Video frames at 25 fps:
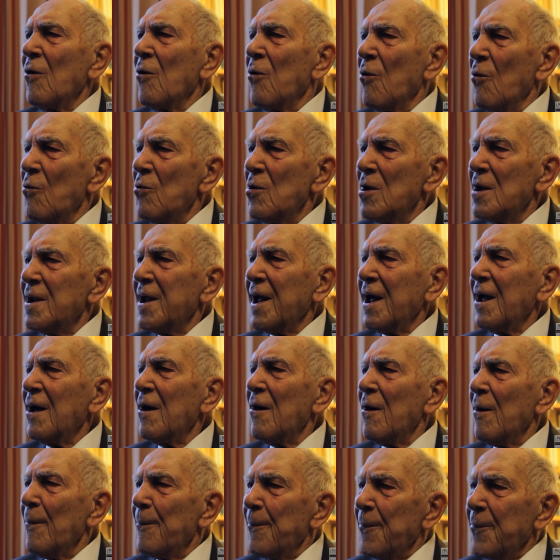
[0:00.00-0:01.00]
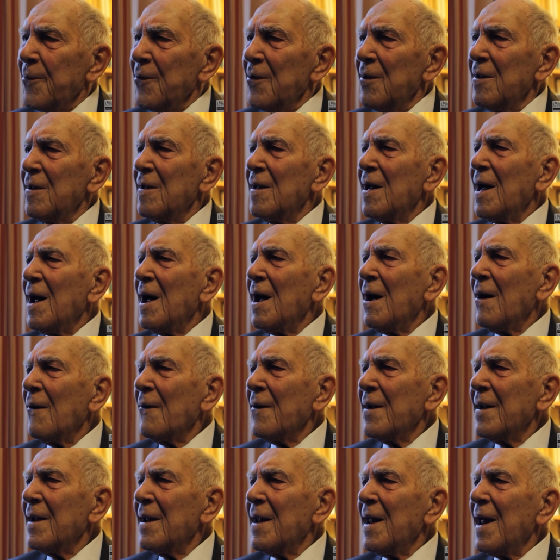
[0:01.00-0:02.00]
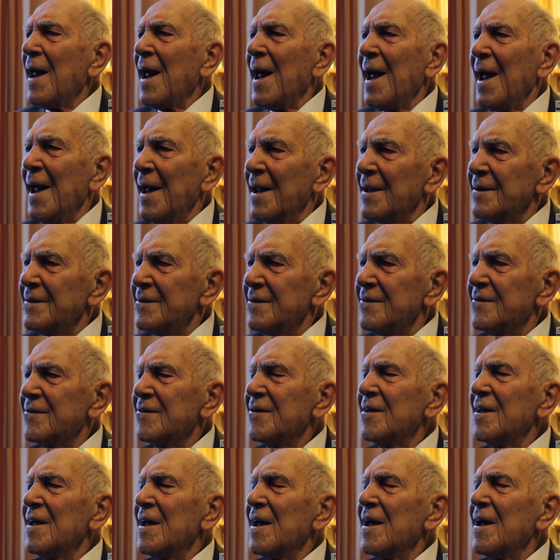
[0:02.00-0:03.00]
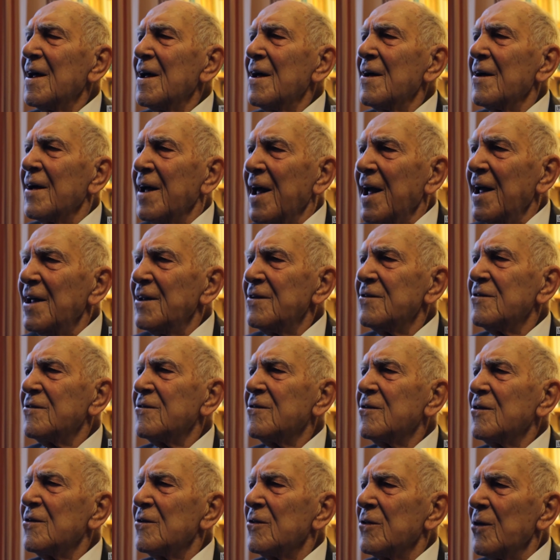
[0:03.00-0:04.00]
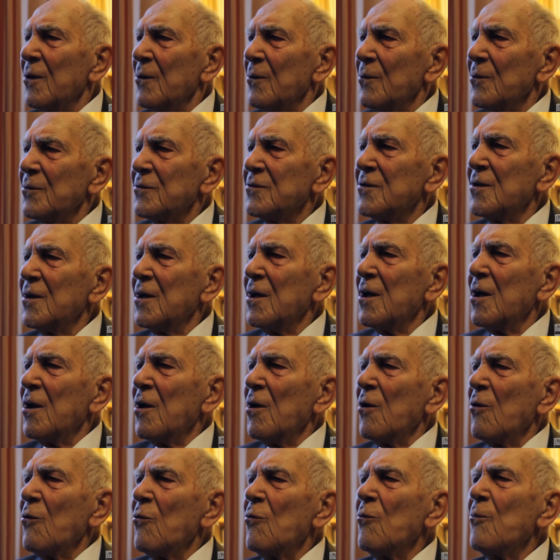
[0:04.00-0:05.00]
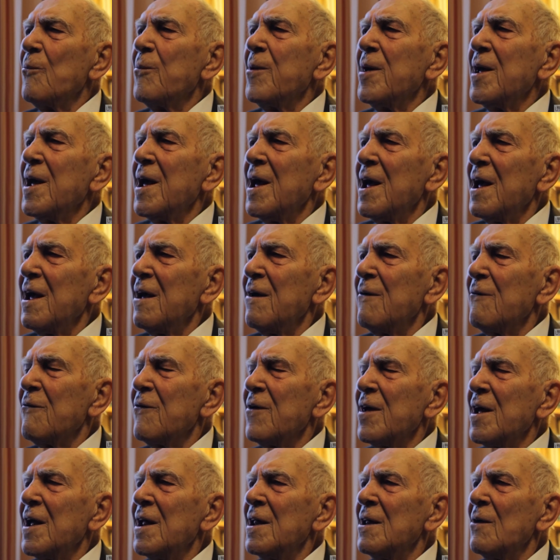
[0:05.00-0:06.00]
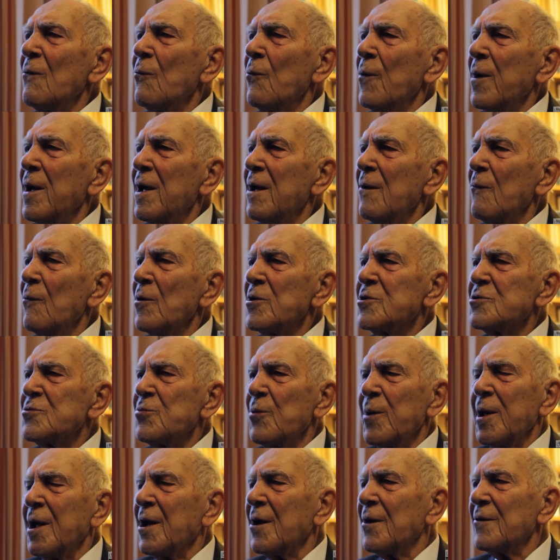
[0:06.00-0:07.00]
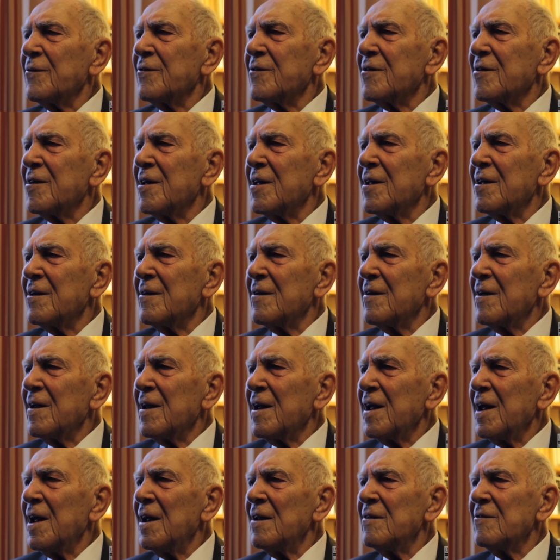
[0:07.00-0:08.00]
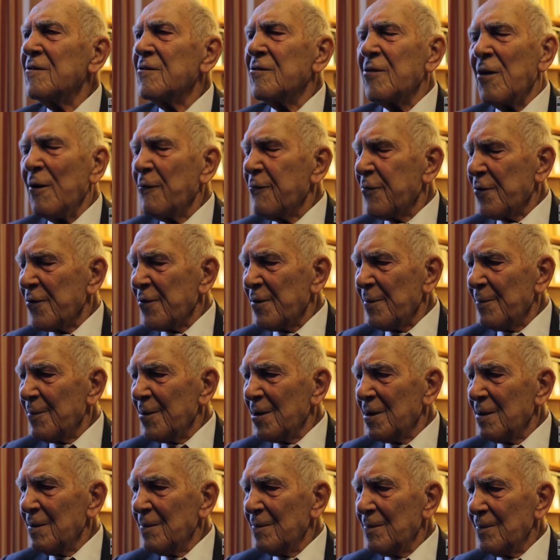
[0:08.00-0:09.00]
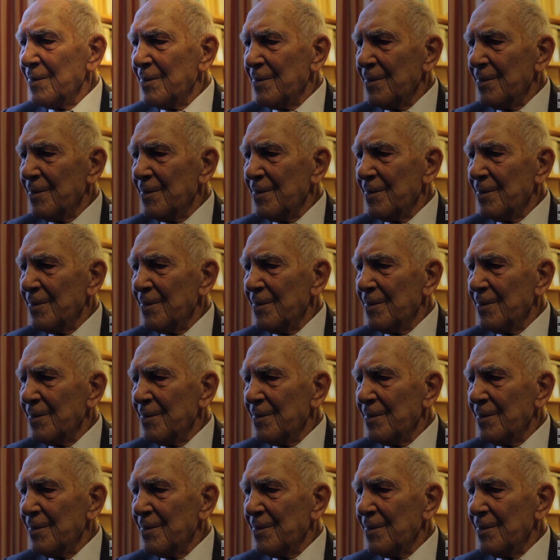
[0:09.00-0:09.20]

holding up our hands against those who behave in a way which we consider insufferable.